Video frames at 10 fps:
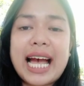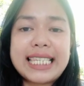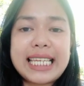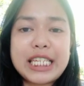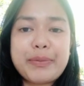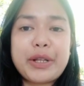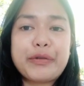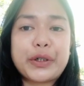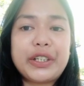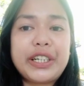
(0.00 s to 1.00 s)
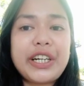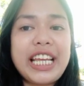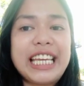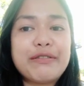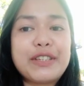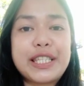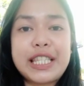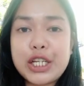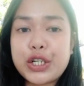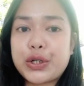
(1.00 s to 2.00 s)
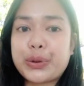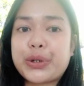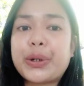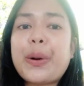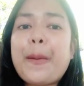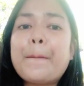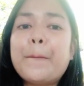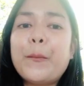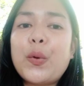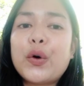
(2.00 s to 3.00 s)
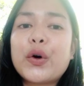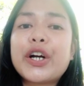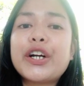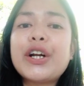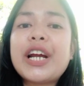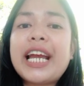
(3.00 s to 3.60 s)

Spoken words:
Assessment for learning gives teacher more